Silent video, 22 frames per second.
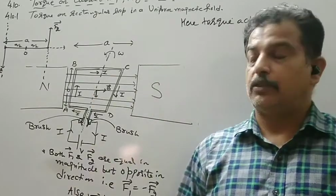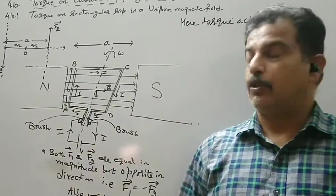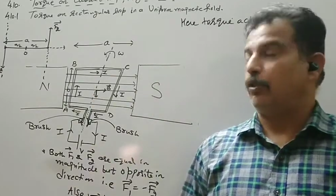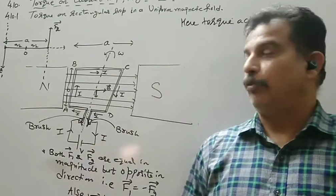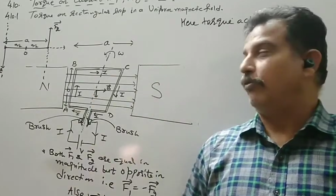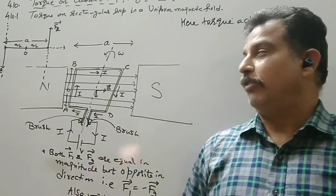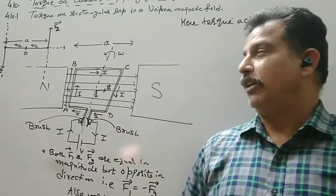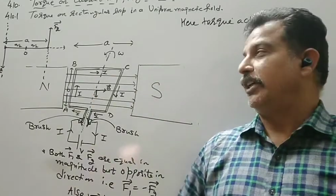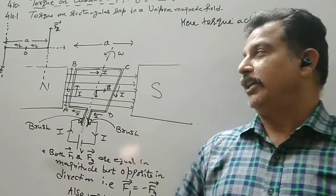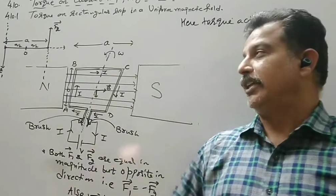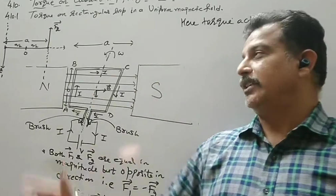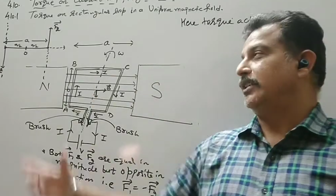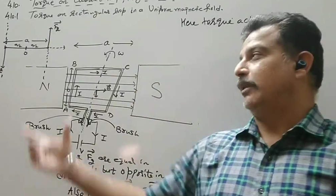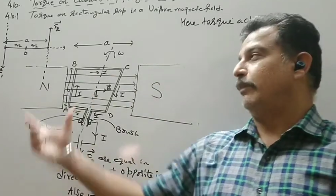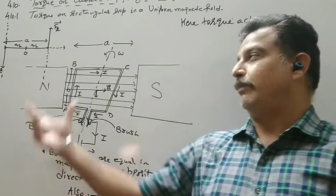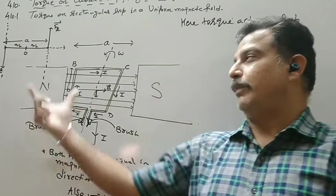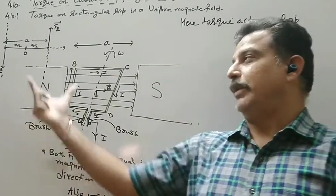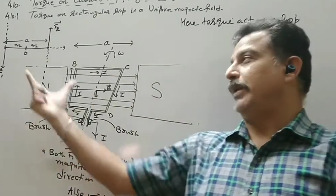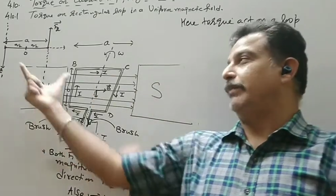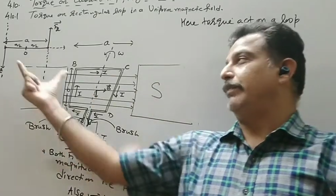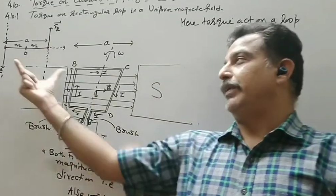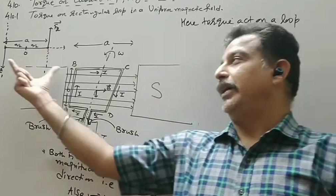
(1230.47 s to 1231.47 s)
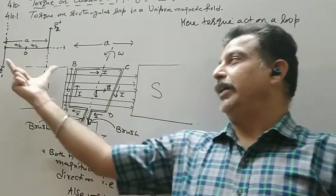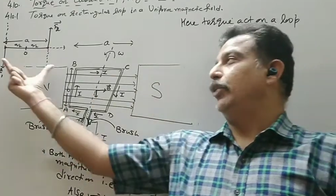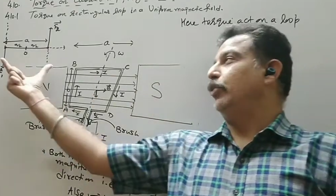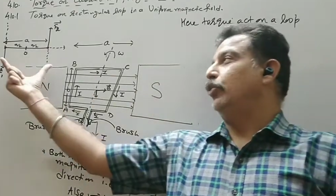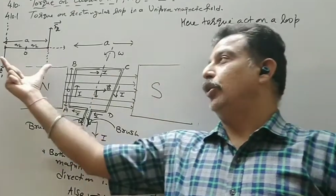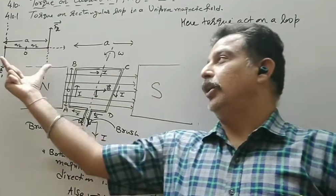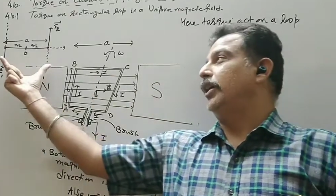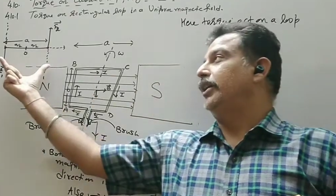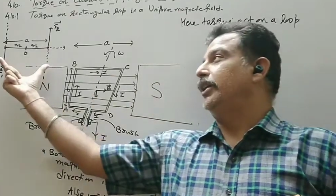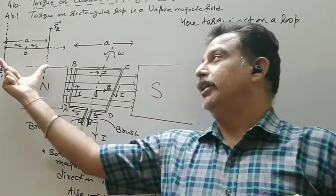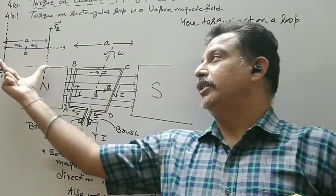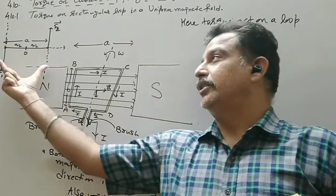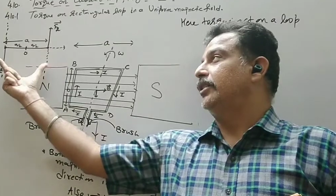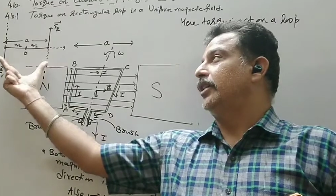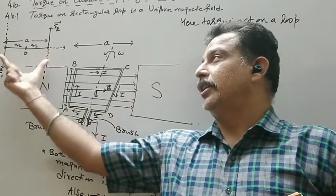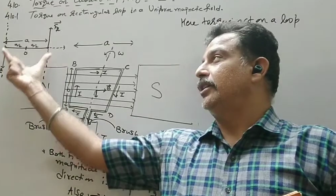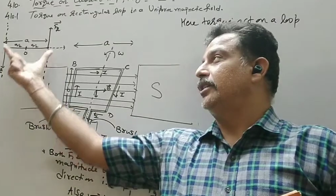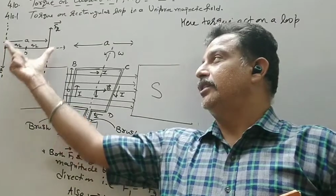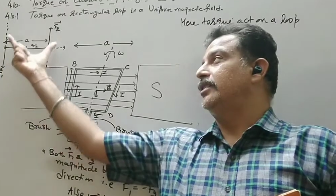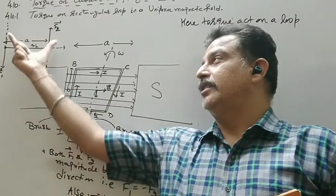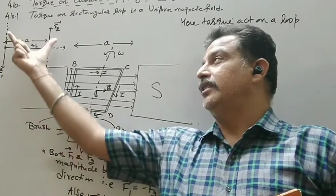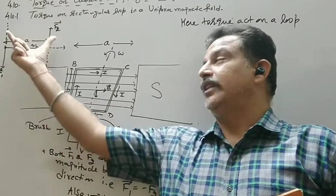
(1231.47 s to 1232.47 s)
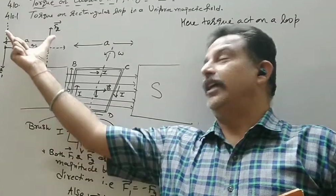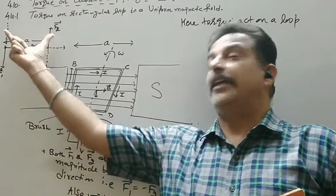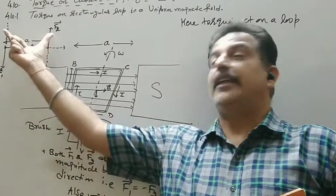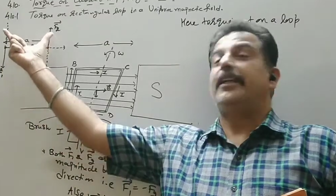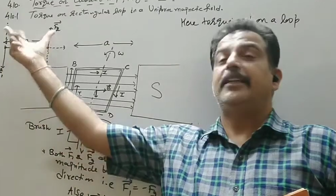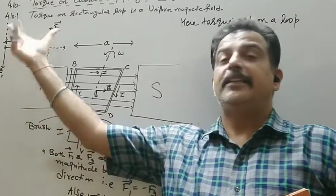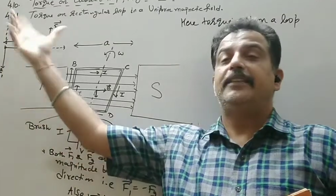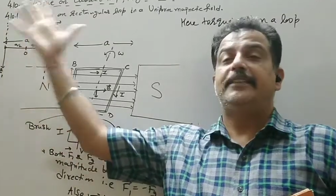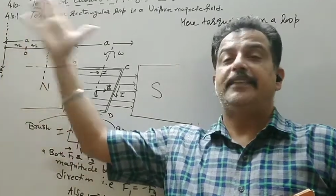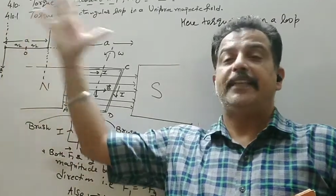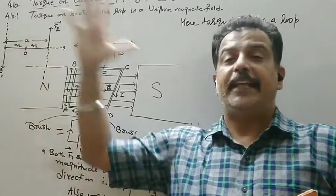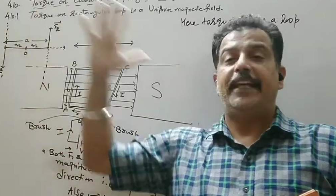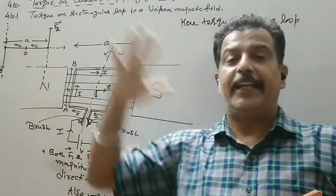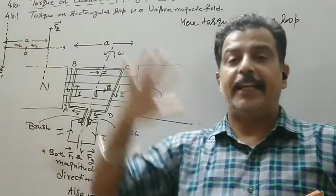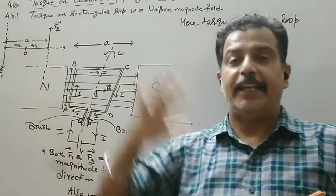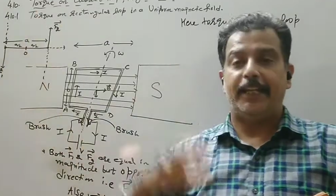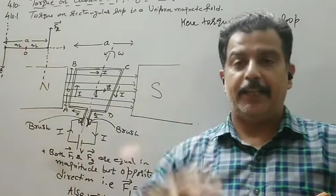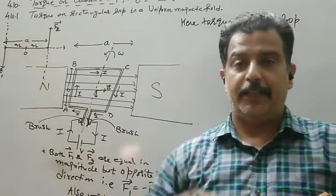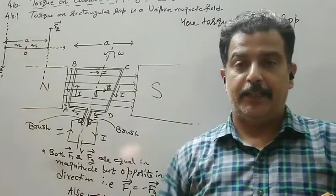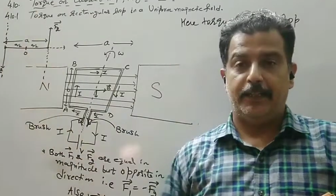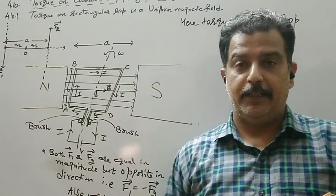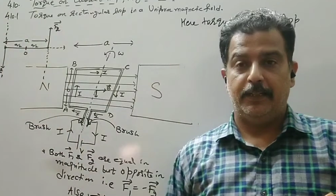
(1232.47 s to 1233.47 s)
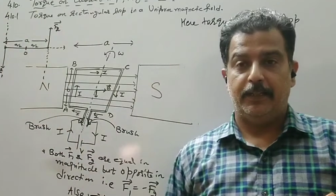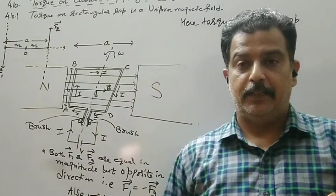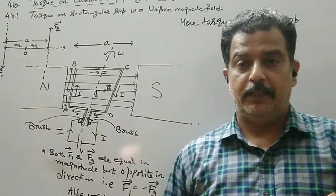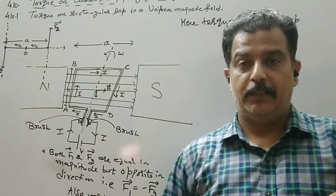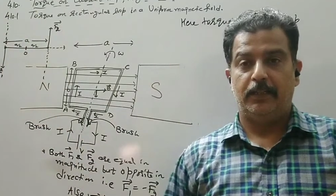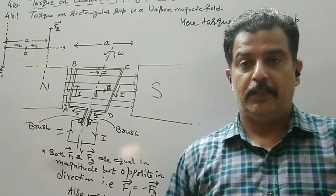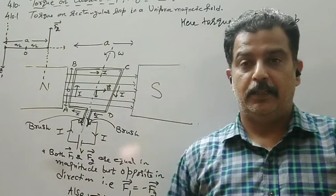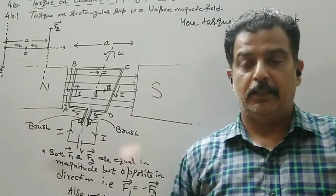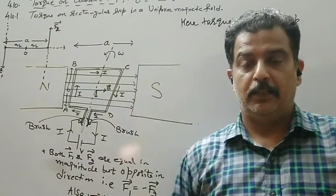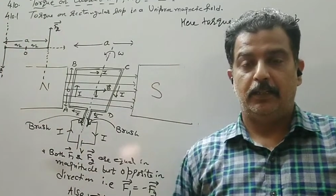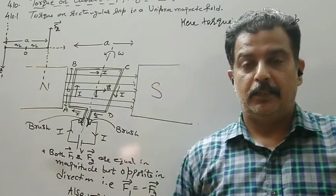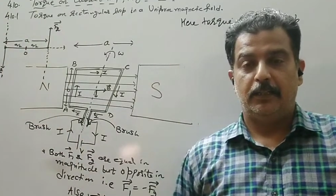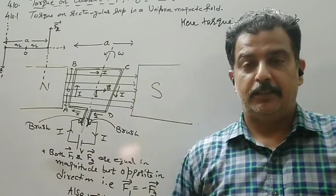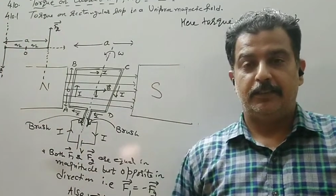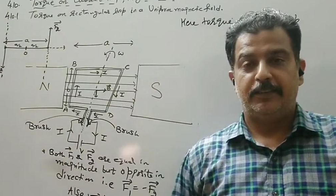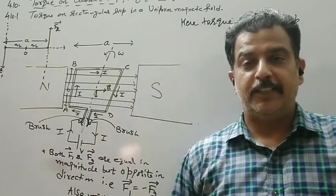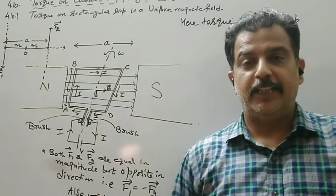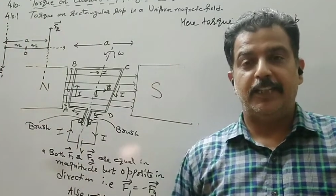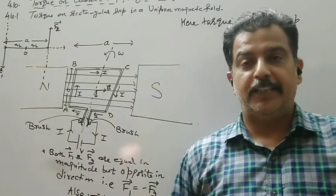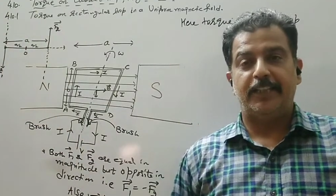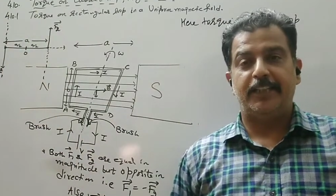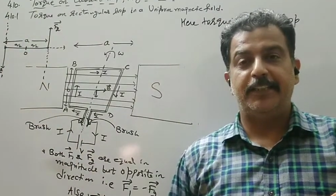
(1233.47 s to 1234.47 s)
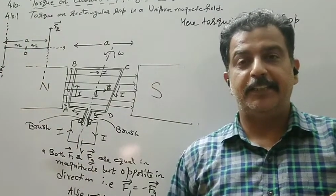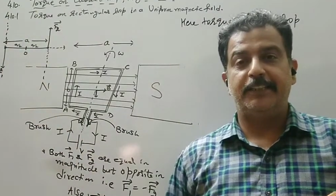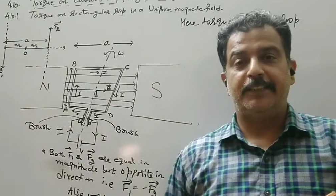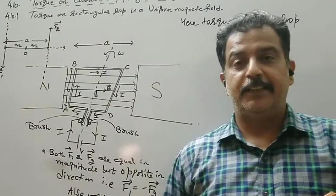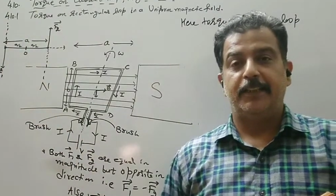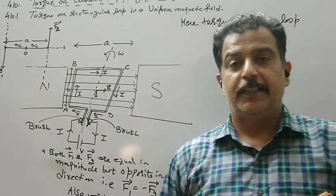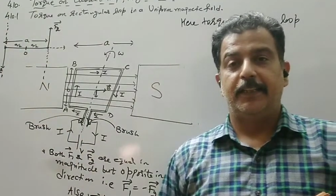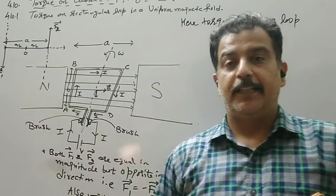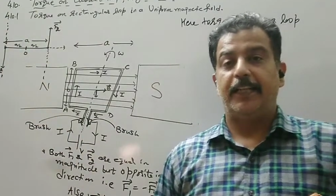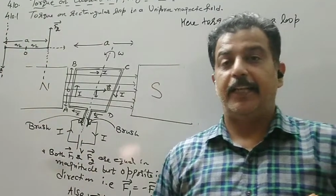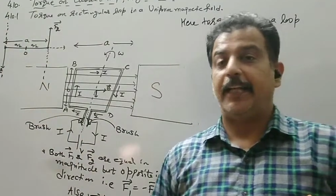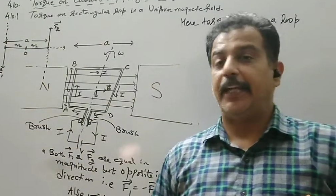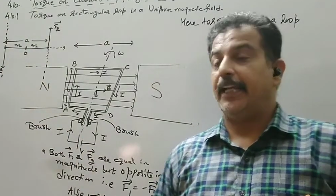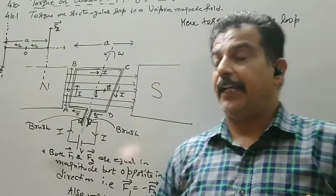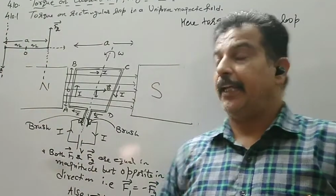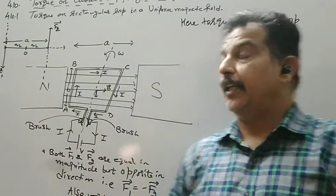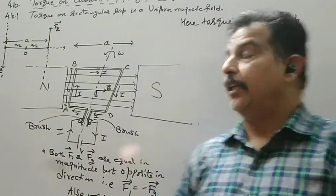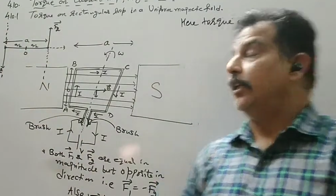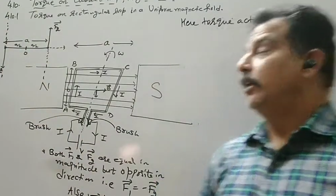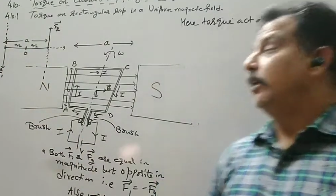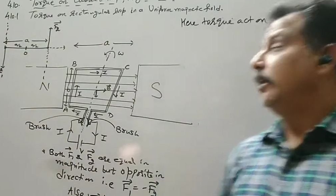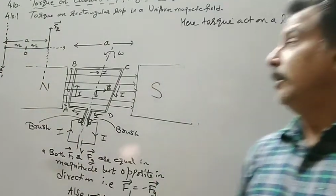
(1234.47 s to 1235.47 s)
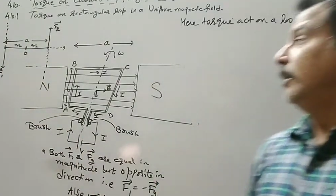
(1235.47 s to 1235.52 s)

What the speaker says: So what is the perpendicular distance? That is A. That is A.